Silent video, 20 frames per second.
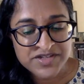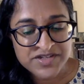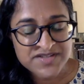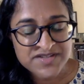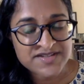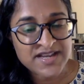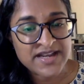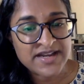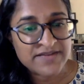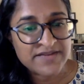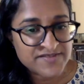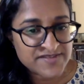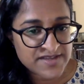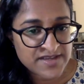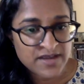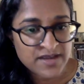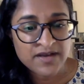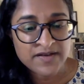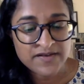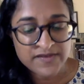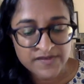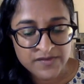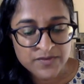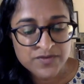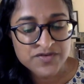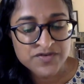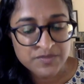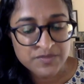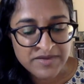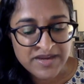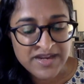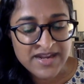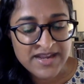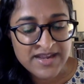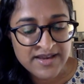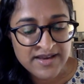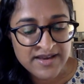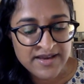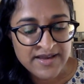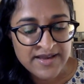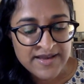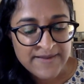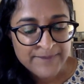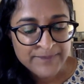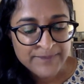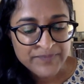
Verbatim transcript: but just kind of seeing on social media